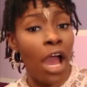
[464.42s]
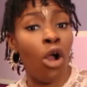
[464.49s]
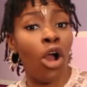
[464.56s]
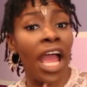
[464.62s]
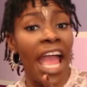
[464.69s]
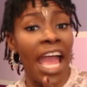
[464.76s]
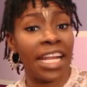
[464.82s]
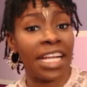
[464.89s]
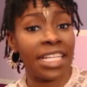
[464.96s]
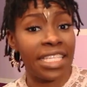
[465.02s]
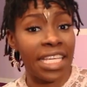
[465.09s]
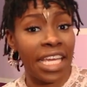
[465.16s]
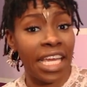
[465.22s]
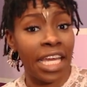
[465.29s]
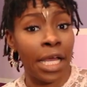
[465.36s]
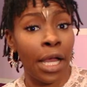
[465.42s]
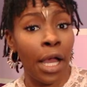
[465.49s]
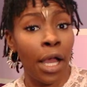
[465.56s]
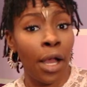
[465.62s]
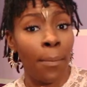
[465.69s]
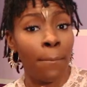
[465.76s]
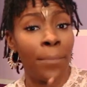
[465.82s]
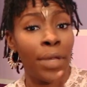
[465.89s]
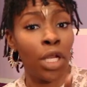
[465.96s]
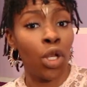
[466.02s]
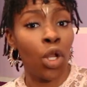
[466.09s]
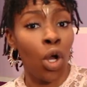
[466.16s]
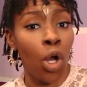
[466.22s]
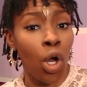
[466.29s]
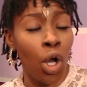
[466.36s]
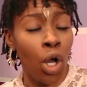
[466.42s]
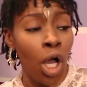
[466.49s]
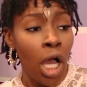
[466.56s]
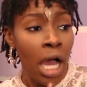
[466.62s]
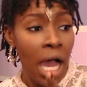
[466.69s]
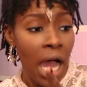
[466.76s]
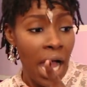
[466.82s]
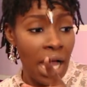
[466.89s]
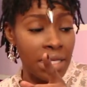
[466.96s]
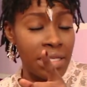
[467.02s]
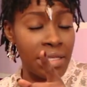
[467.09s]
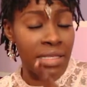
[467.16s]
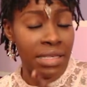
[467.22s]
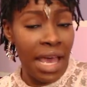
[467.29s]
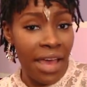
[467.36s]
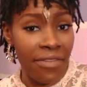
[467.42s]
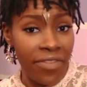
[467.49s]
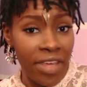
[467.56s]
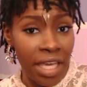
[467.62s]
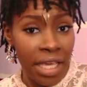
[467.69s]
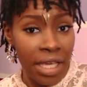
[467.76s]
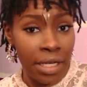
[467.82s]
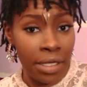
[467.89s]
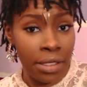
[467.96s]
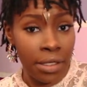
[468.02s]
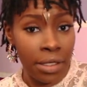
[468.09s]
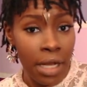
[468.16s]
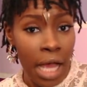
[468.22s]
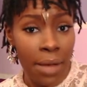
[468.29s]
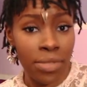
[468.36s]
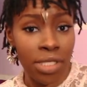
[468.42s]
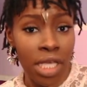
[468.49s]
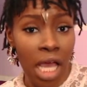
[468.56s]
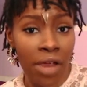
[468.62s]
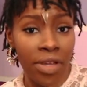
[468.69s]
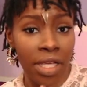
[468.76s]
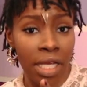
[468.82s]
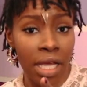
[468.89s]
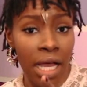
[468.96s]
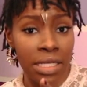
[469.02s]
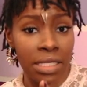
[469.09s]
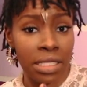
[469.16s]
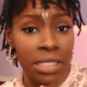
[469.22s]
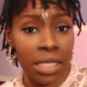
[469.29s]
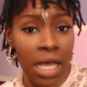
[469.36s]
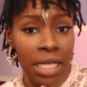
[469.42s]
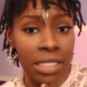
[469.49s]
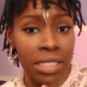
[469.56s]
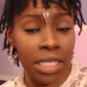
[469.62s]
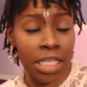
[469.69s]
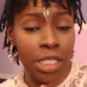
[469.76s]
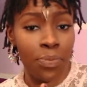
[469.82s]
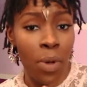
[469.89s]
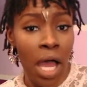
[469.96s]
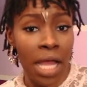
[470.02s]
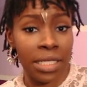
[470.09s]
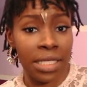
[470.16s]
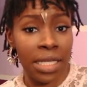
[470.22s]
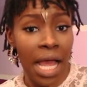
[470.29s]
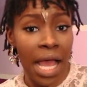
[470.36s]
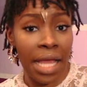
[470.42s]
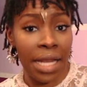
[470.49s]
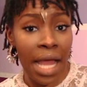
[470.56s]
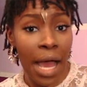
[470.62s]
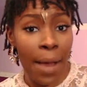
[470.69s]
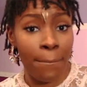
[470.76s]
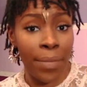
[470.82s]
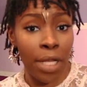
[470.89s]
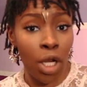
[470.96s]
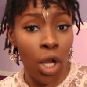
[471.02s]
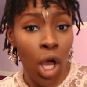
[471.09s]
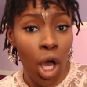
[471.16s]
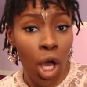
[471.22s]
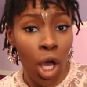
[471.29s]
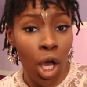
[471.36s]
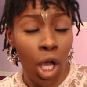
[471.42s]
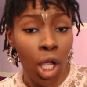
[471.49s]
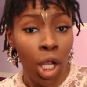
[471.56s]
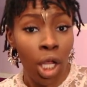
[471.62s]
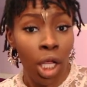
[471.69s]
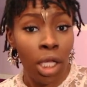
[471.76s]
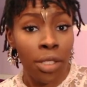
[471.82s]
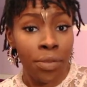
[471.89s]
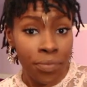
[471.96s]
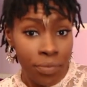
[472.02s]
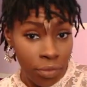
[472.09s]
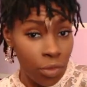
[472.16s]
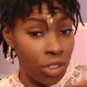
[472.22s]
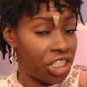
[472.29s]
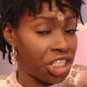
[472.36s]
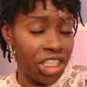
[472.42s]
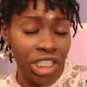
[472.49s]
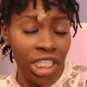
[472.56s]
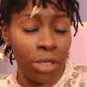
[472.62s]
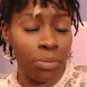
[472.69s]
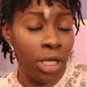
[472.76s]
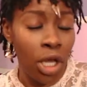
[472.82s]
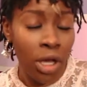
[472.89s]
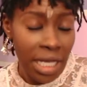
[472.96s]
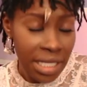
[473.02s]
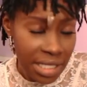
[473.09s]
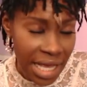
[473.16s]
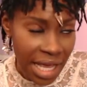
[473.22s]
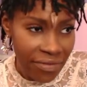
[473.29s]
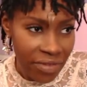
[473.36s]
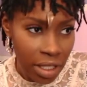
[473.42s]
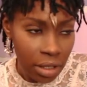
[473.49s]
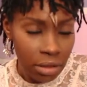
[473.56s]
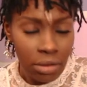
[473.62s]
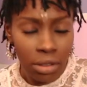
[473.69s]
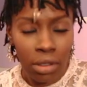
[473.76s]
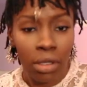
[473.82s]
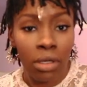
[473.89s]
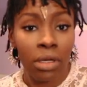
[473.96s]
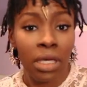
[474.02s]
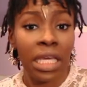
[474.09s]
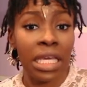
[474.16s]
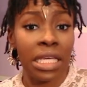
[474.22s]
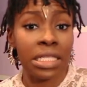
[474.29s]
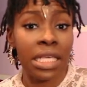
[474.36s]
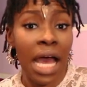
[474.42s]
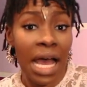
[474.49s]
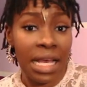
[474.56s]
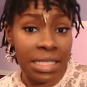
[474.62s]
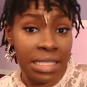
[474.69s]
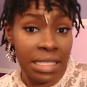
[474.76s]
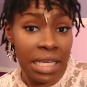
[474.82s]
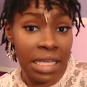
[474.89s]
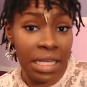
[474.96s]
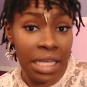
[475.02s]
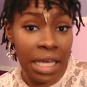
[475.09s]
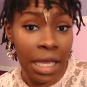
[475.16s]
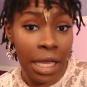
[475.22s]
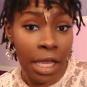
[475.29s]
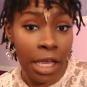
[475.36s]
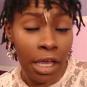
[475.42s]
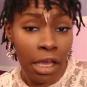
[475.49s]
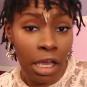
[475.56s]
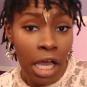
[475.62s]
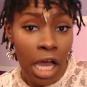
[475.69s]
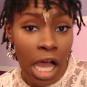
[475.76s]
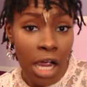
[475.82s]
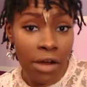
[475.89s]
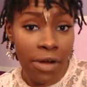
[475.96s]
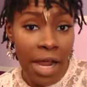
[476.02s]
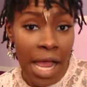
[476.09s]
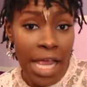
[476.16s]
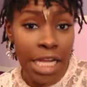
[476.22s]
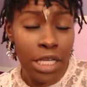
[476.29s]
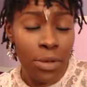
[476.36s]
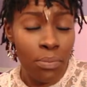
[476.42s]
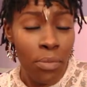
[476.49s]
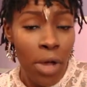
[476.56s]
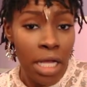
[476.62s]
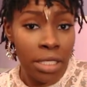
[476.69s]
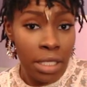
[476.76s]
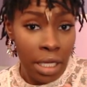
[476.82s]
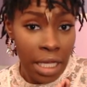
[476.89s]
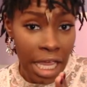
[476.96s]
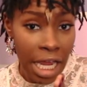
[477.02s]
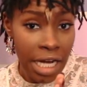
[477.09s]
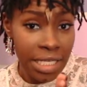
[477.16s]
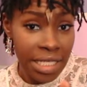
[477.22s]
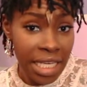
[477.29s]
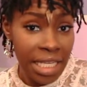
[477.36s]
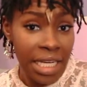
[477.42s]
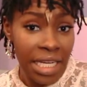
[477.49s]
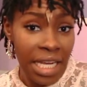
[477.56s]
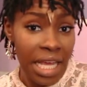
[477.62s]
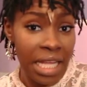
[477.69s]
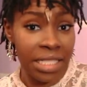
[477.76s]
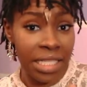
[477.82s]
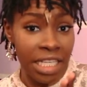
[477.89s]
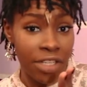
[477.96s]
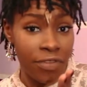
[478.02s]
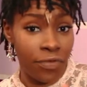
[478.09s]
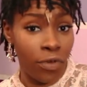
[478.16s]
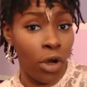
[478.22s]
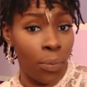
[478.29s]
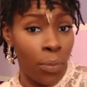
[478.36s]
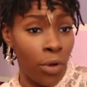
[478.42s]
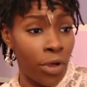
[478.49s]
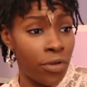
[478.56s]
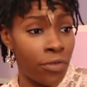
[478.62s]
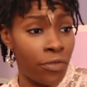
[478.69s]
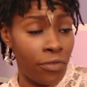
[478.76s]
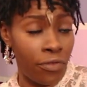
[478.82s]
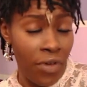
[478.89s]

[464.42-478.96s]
or anything below a 7, I'm sorry, a 6.9 and below, which is still below a 7, is acidic. Alright, but hair, skin, and nails is 4.5